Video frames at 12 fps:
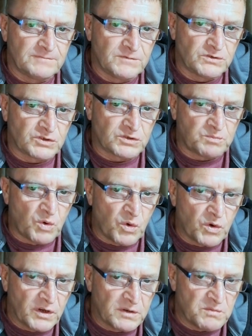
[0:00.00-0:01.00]
it's a
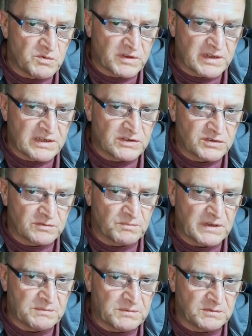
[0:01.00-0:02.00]
spoken communication,
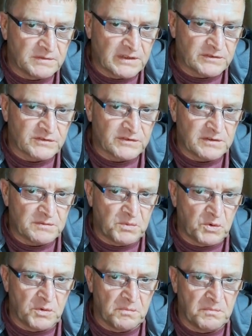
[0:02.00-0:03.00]
people. That's the
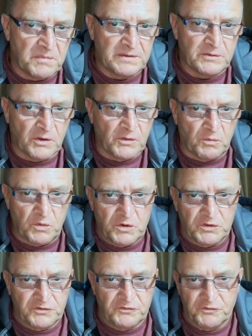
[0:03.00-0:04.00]
important bit, not the
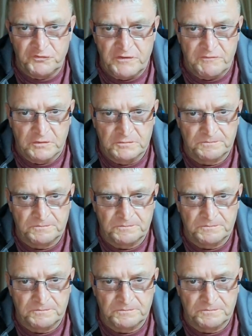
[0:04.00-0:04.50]
words and the drivel.